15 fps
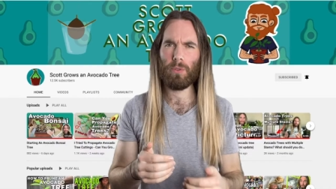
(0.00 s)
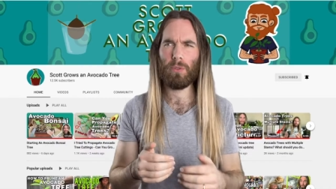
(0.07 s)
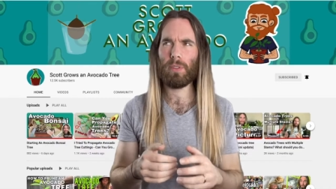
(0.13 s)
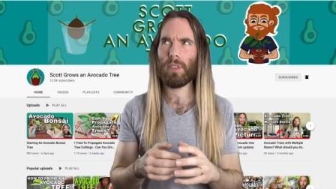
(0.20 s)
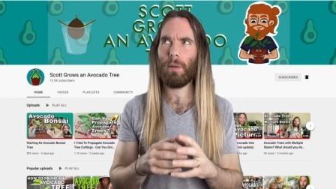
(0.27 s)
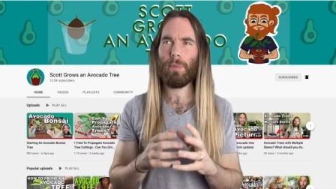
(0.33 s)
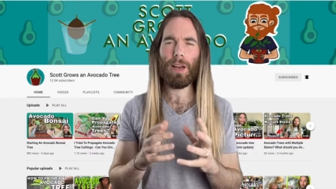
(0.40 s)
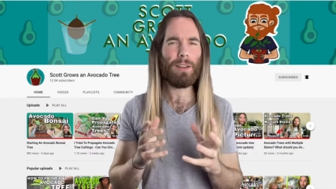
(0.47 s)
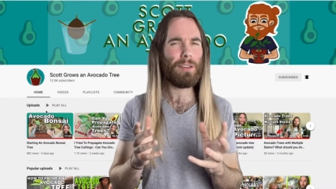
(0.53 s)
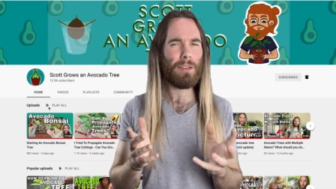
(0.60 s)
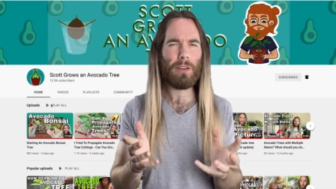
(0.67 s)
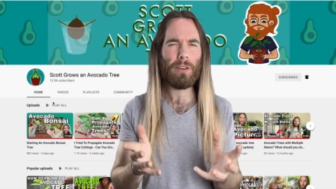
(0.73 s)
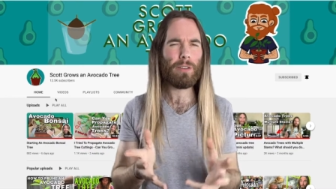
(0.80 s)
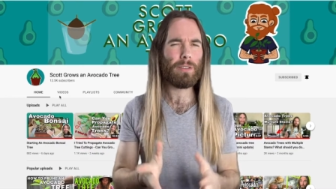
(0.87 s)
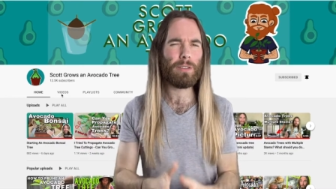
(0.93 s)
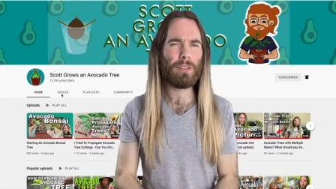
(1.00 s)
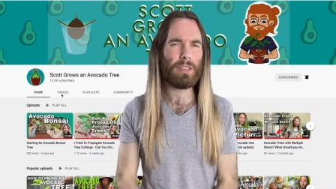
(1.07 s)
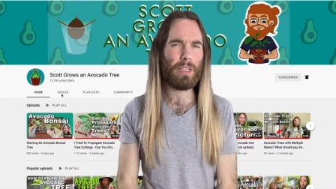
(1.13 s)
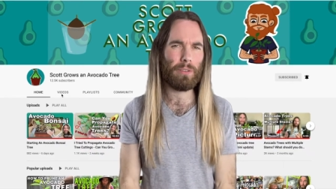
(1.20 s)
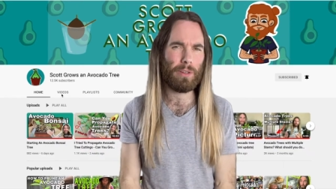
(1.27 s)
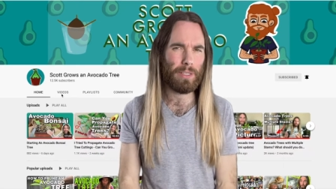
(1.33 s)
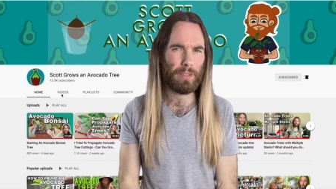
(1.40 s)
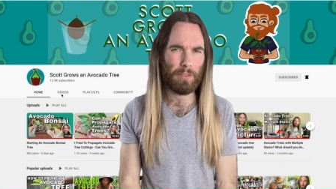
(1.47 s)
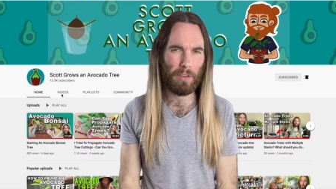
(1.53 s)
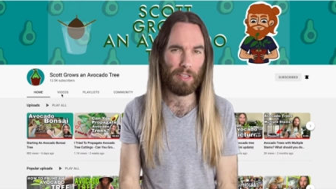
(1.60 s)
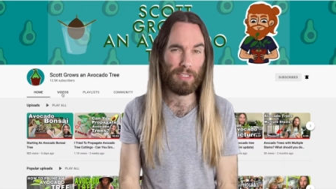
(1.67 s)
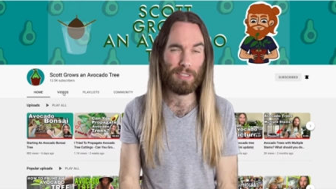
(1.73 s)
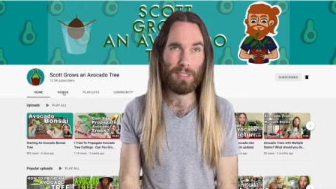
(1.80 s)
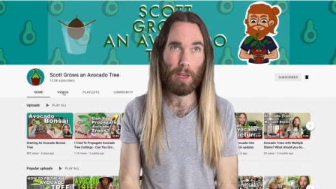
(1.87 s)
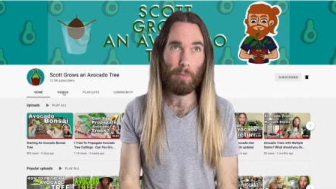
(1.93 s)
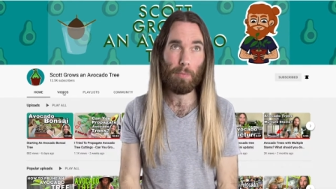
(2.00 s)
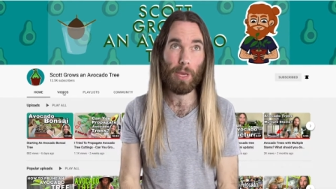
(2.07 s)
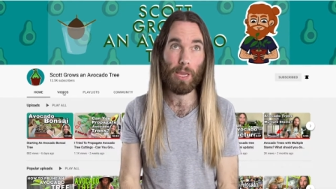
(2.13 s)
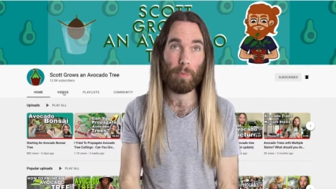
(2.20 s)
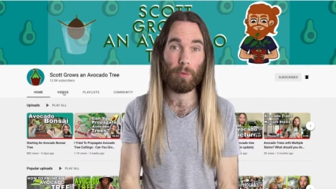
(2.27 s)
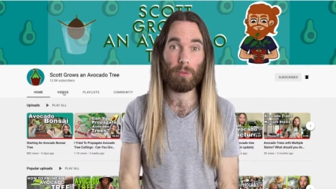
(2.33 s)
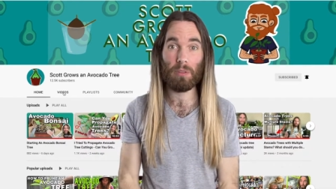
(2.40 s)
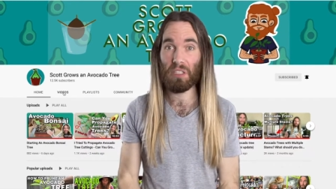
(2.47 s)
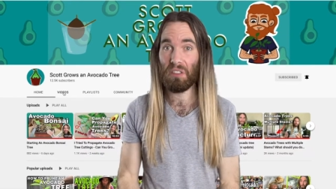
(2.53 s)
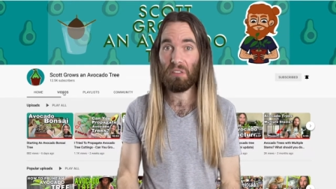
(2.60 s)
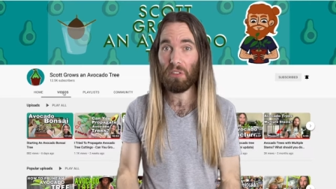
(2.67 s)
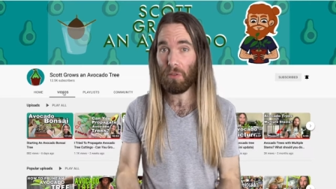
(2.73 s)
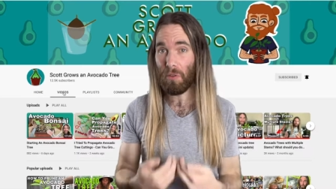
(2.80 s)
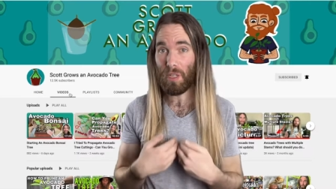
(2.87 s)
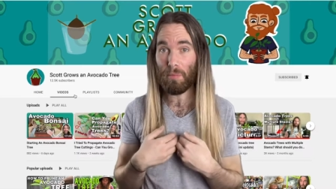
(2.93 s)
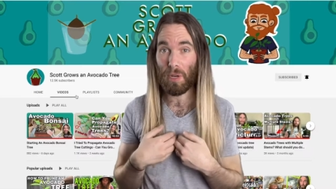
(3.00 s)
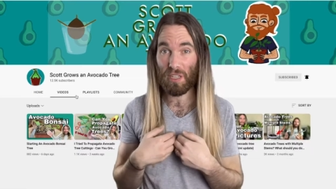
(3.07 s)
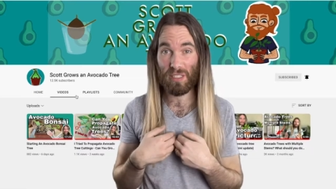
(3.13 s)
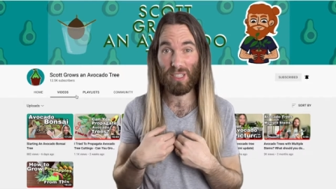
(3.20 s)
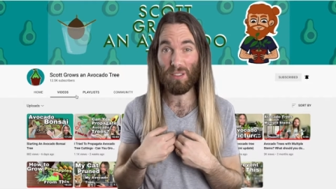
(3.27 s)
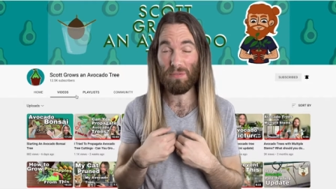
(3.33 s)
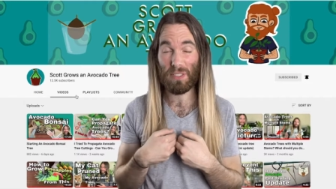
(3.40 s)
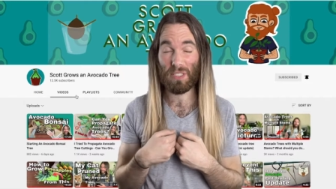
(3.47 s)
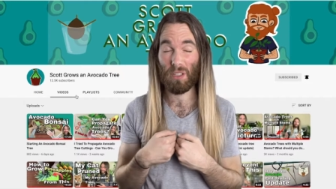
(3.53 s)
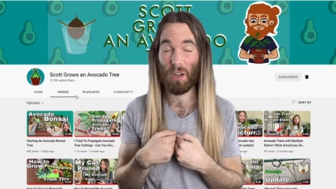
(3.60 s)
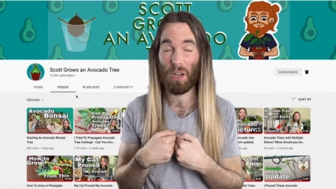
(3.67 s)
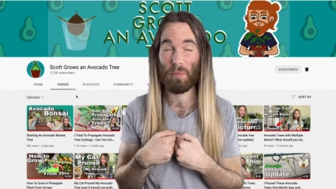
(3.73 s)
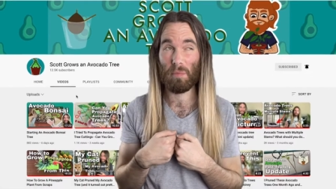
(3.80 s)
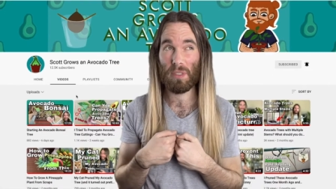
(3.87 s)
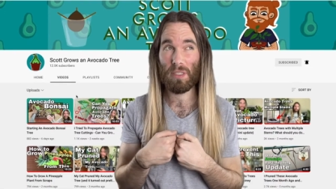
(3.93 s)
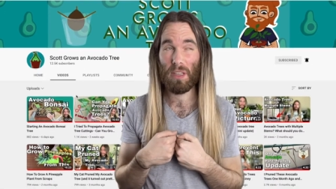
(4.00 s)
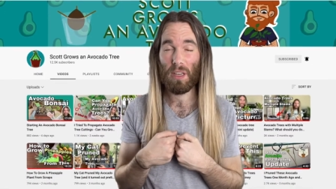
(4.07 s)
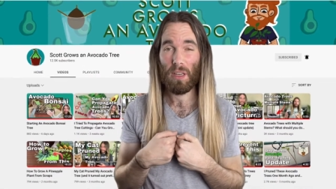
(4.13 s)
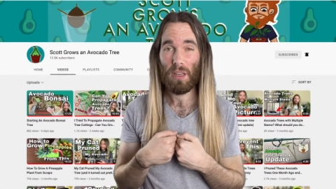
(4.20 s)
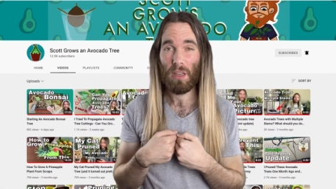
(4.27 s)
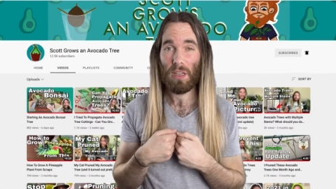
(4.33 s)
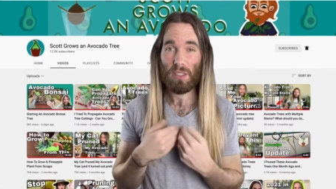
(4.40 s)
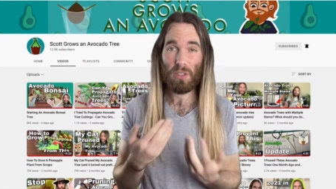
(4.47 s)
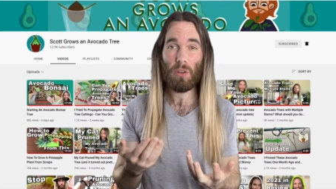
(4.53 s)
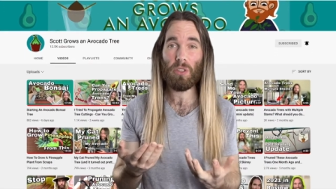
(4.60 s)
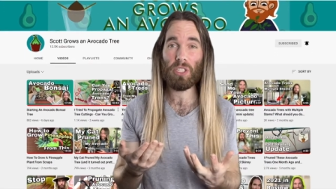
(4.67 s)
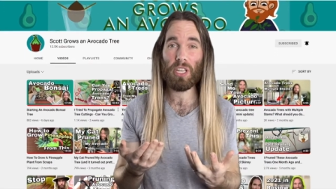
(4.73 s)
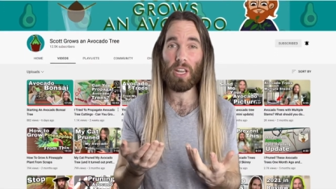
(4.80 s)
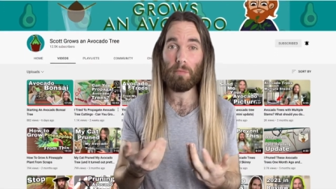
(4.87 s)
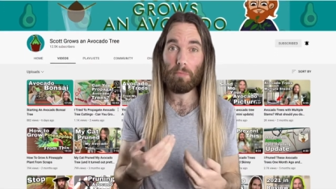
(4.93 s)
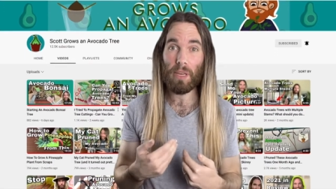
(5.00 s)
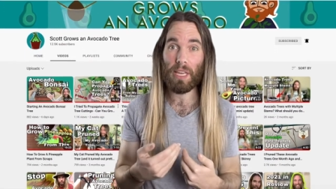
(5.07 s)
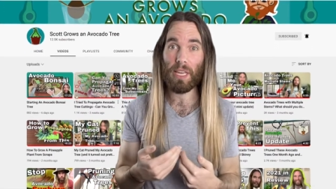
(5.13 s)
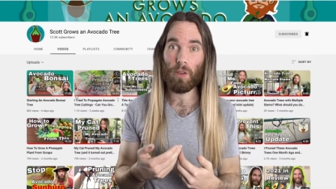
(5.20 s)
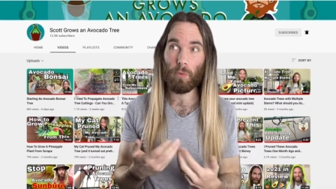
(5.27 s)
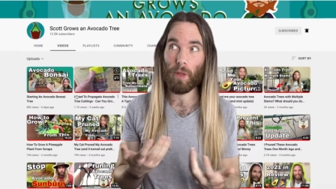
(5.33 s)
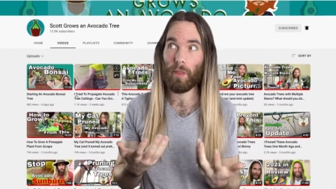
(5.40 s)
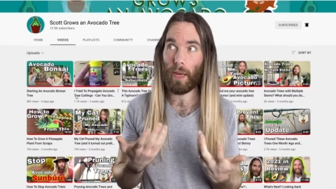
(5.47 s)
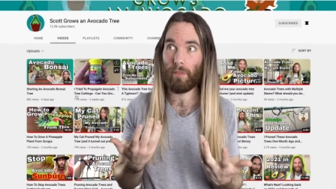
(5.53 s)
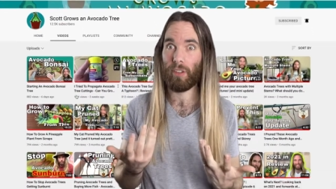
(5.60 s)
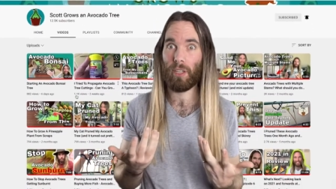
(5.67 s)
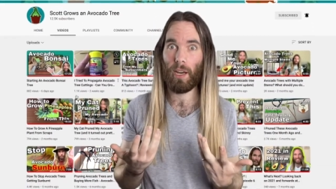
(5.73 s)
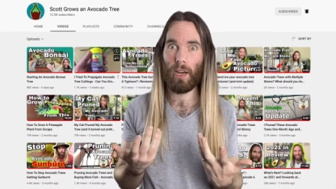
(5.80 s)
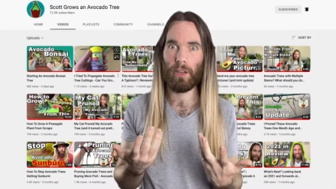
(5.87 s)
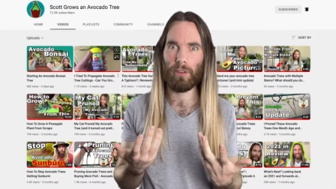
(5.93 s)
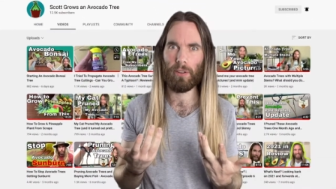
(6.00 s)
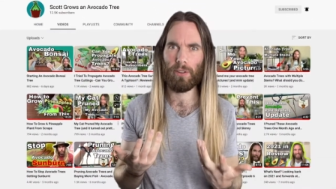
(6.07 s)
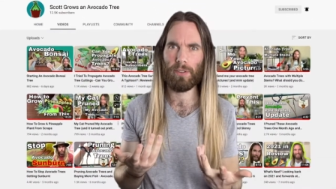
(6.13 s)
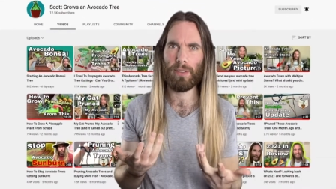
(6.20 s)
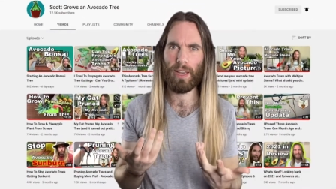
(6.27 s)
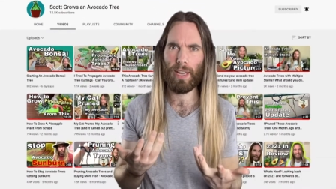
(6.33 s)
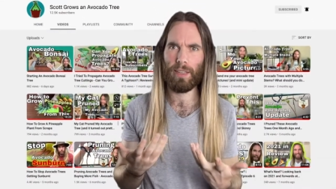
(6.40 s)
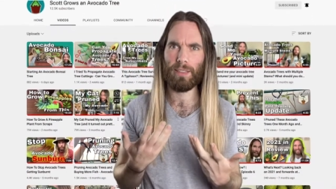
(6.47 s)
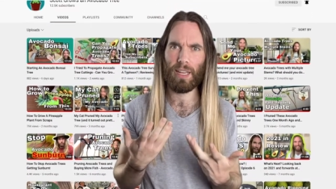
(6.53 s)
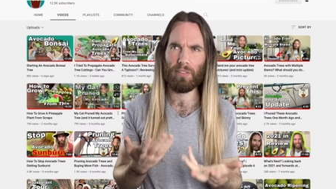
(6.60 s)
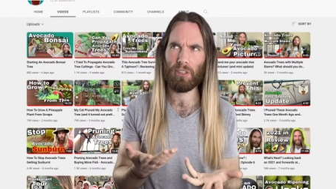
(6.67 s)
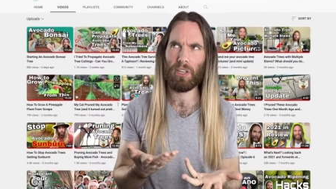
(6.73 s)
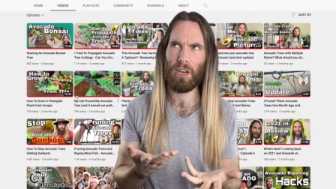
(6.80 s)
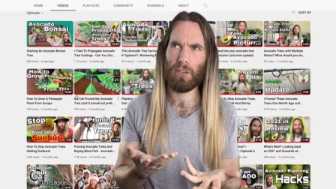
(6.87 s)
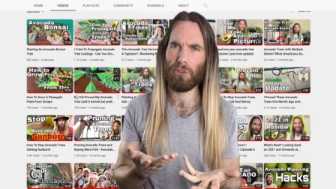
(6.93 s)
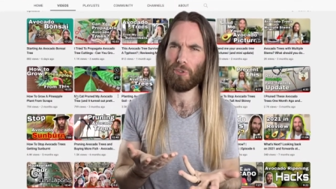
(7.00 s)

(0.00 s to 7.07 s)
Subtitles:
some unknown series of events, some people, including myself at times, associate me with avocados and avocado